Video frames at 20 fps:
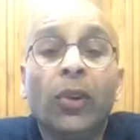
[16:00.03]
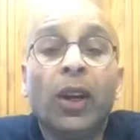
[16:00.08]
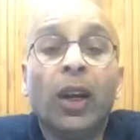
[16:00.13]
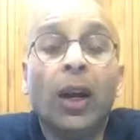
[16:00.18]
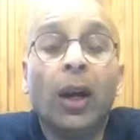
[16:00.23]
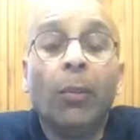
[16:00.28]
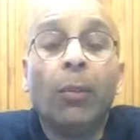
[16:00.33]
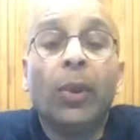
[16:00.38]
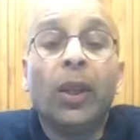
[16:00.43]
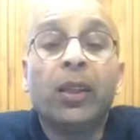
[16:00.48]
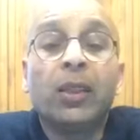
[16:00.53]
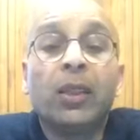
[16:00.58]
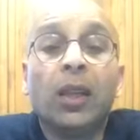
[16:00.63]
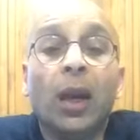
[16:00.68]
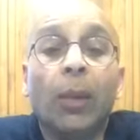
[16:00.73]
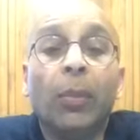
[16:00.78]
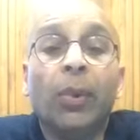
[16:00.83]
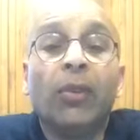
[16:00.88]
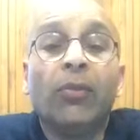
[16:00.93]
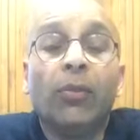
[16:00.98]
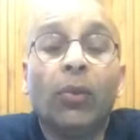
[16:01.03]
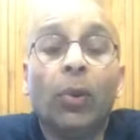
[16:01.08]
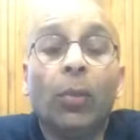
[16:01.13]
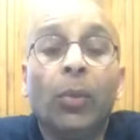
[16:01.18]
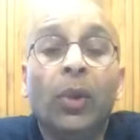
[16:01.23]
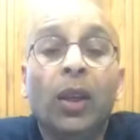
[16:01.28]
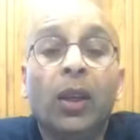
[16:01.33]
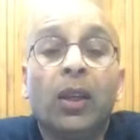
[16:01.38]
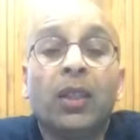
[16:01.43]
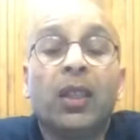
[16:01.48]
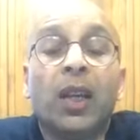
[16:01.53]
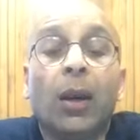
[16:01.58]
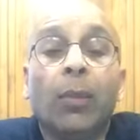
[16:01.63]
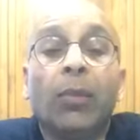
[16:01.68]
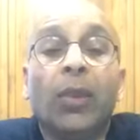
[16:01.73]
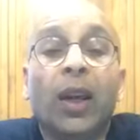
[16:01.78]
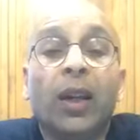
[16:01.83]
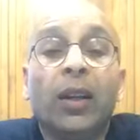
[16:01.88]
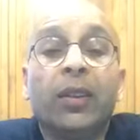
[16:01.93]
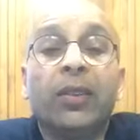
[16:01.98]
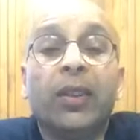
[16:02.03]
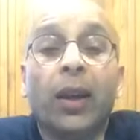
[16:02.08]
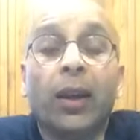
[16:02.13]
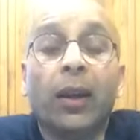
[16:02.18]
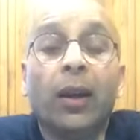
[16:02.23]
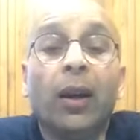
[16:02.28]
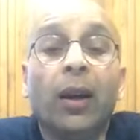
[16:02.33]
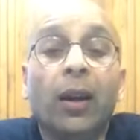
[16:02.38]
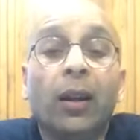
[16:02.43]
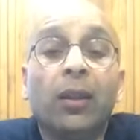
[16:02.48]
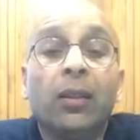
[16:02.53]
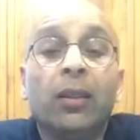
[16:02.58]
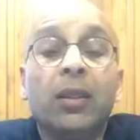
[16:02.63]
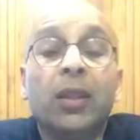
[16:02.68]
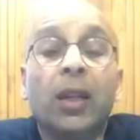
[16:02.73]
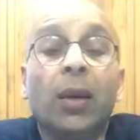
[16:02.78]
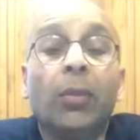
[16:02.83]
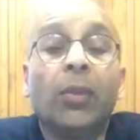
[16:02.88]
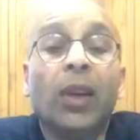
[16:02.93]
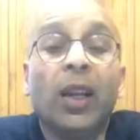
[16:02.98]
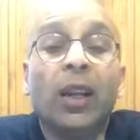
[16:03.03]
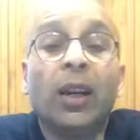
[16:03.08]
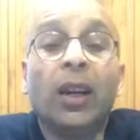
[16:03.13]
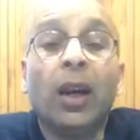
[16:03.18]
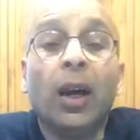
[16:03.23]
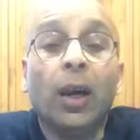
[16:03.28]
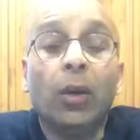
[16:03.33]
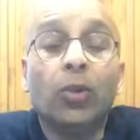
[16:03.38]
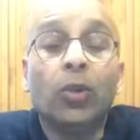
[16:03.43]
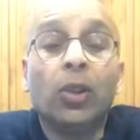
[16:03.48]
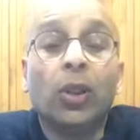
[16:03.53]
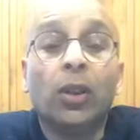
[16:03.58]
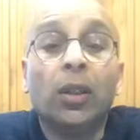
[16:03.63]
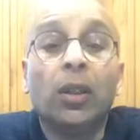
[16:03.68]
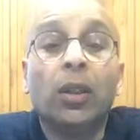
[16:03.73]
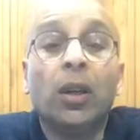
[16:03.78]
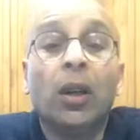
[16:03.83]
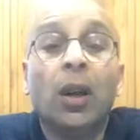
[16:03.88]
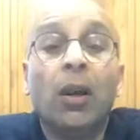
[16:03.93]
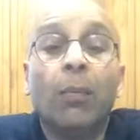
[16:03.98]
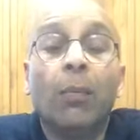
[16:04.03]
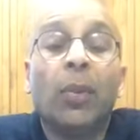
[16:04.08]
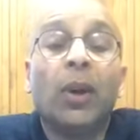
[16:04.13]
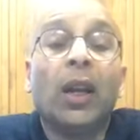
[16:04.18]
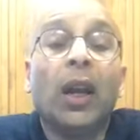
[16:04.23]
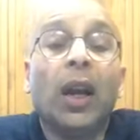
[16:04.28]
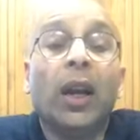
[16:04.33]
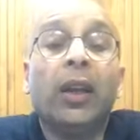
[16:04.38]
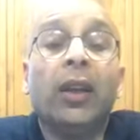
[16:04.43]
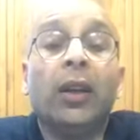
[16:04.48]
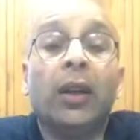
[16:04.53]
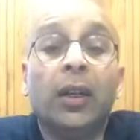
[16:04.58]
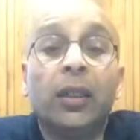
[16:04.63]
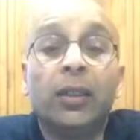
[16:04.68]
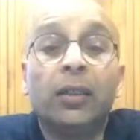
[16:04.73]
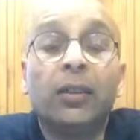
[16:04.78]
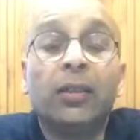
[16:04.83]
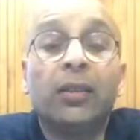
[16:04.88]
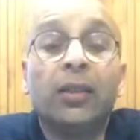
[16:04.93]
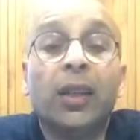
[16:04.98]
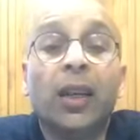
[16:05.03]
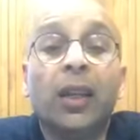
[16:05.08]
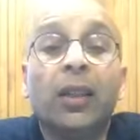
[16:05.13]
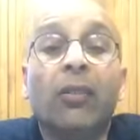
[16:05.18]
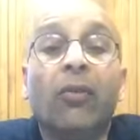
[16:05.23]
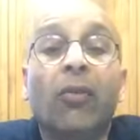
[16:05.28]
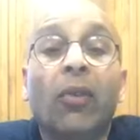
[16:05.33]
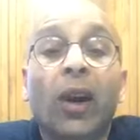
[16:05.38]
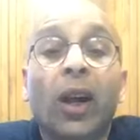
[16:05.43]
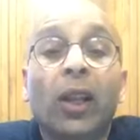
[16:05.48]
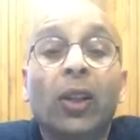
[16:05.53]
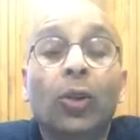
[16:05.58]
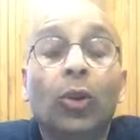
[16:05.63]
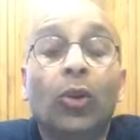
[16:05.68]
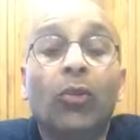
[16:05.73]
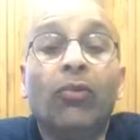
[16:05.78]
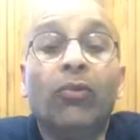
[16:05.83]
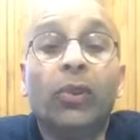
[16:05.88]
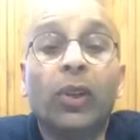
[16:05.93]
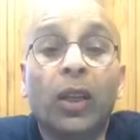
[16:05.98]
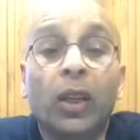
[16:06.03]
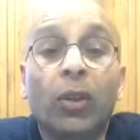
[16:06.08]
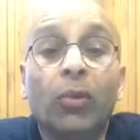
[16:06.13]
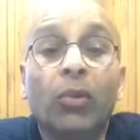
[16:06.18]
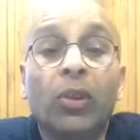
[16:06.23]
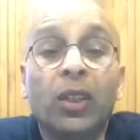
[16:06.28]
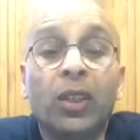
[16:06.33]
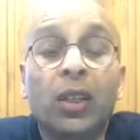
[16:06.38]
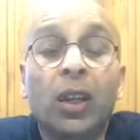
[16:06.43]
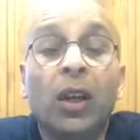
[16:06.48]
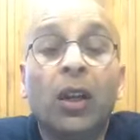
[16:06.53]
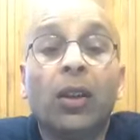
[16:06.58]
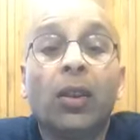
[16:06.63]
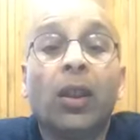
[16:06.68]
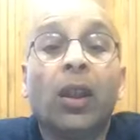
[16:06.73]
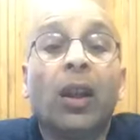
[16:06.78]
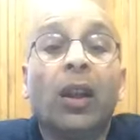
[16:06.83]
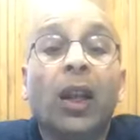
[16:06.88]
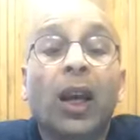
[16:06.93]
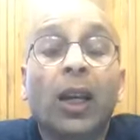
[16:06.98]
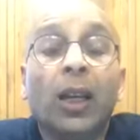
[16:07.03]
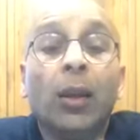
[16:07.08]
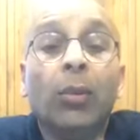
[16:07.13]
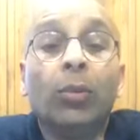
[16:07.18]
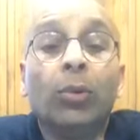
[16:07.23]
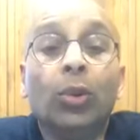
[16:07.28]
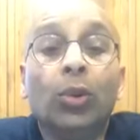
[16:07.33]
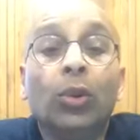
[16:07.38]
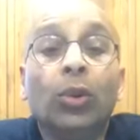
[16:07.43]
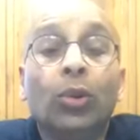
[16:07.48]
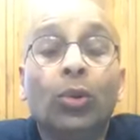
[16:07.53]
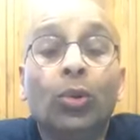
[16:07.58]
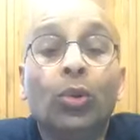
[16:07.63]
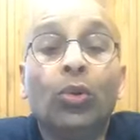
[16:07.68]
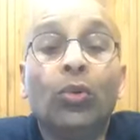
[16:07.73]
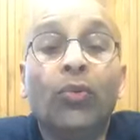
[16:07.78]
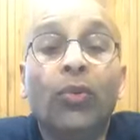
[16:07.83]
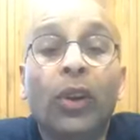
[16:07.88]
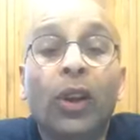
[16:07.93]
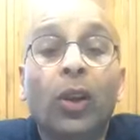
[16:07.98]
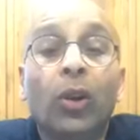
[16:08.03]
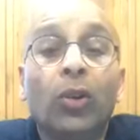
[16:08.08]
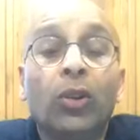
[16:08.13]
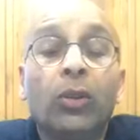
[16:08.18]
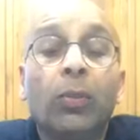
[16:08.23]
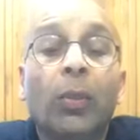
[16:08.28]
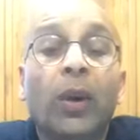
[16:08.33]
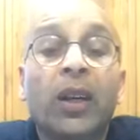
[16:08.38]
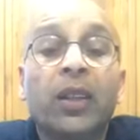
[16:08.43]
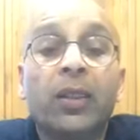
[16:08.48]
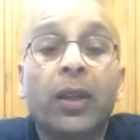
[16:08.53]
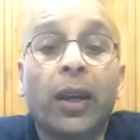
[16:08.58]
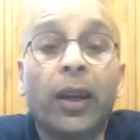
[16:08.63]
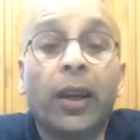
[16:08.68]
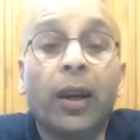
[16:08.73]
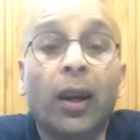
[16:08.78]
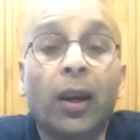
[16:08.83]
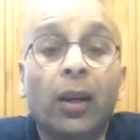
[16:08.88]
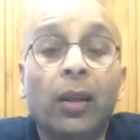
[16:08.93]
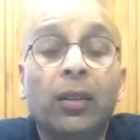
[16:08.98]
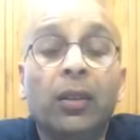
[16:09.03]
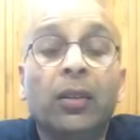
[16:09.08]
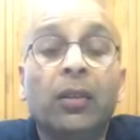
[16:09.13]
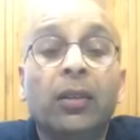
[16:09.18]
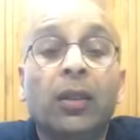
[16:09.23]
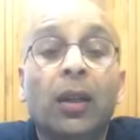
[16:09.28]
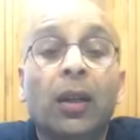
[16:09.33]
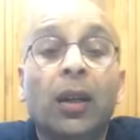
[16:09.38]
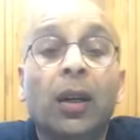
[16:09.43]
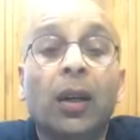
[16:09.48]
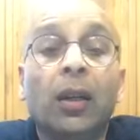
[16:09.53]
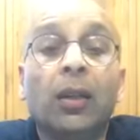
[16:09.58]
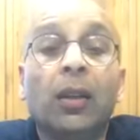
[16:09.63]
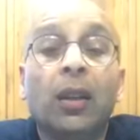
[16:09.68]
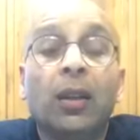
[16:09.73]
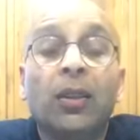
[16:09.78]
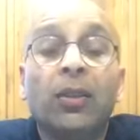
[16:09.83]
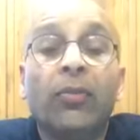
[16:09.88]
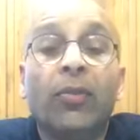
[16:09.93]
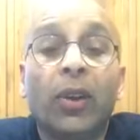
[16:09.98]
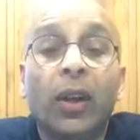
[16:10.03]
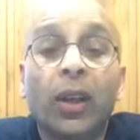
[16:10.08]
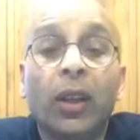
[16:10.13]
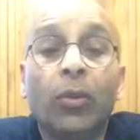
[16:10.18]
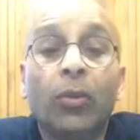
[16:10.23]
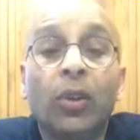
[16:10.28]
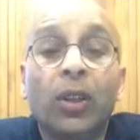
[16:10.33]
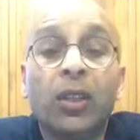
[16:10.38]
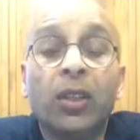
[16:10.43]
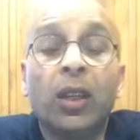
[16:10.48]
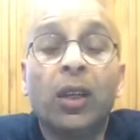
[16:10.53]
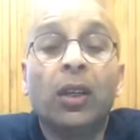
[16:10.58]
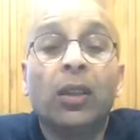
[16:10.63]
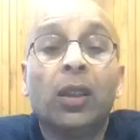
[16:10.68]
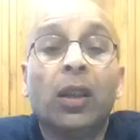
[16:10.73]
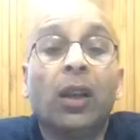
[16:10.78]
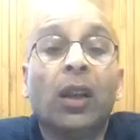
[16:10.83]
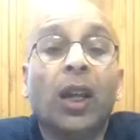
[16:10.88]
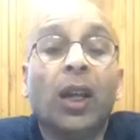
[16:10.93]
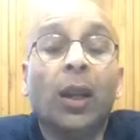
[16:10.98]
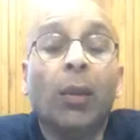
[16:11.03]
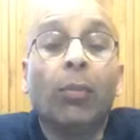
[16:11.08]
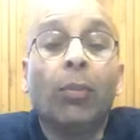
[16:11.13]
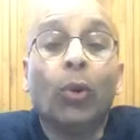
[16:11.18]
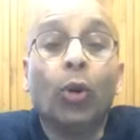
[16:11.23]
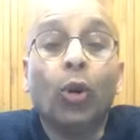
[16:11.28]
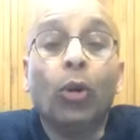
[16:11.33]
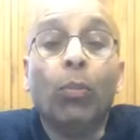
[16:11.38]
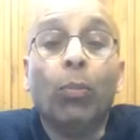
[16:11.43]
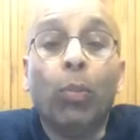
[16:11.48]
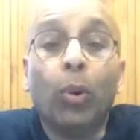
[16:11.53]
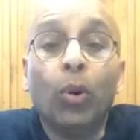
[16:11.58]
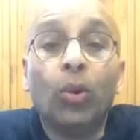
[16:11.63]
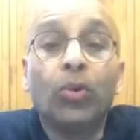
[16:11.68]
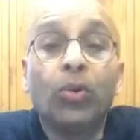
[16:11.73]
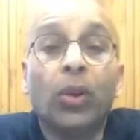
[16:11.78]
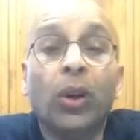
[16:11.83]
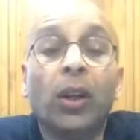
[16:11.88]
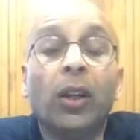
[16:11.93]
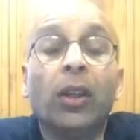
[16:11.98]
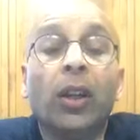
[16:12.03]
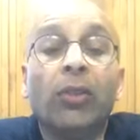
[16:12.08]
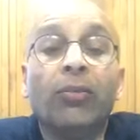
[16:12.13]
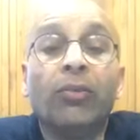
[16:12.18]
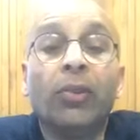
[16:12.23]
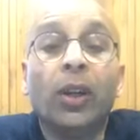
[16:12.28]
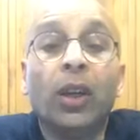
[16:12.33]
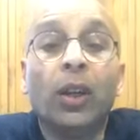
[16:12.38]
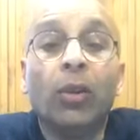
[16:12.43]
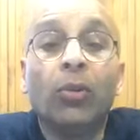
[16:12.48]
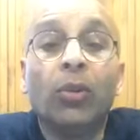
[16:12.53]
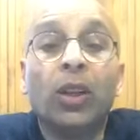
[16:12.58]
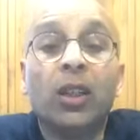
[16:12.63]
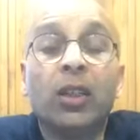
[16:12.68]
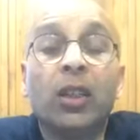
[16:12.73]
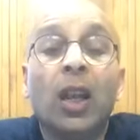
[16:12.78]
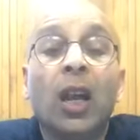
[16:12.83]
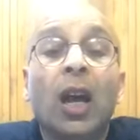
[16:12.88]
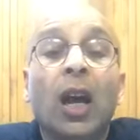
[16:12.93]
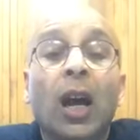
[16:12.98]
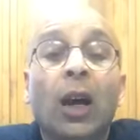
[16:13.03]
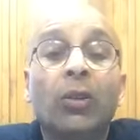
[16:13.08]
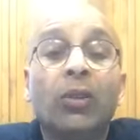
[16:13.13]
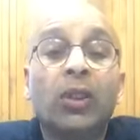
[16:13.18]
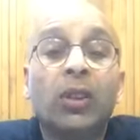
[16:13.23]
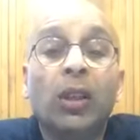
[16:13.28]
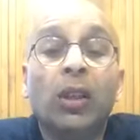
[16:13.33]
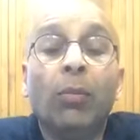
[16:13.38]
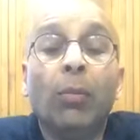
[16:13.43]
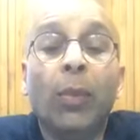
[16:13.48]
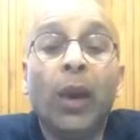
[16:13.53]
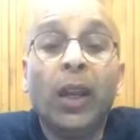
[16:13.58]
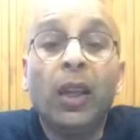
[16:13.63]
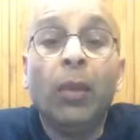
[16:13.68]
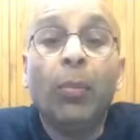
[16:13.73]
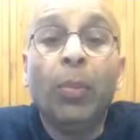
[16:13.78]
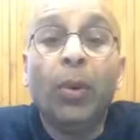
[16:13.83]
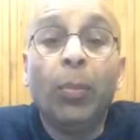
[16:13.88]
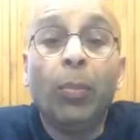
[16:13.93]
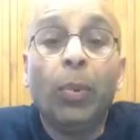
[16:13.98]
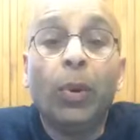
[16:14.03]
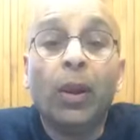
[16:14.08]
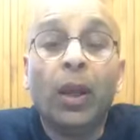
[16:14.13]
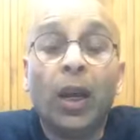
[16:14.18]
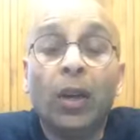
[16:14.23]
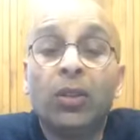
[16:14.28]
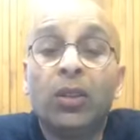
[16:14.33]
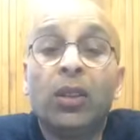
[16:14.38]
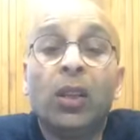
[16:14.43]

a complex topic for me because I'm not a psychologist, I'm not a counselor, but I understand the value of forgiveness. There are a lot of good YouTube videos by psychologists on forgiveness. There are a lot of good books written on forgiveness. I've seen many people,